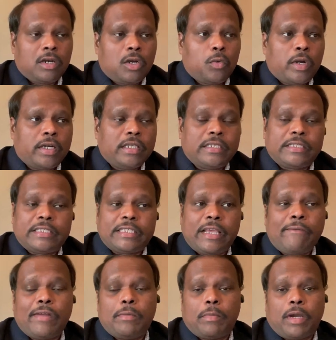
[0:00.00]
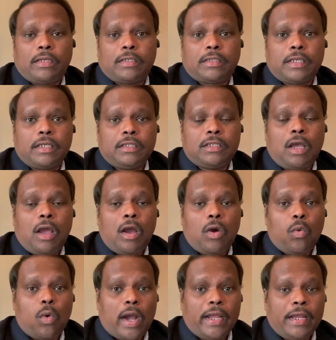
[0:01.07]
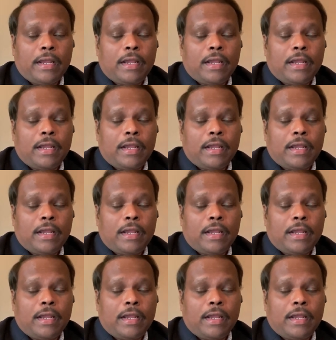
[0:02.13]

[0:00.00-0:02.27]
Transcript: 27 minus x. Why?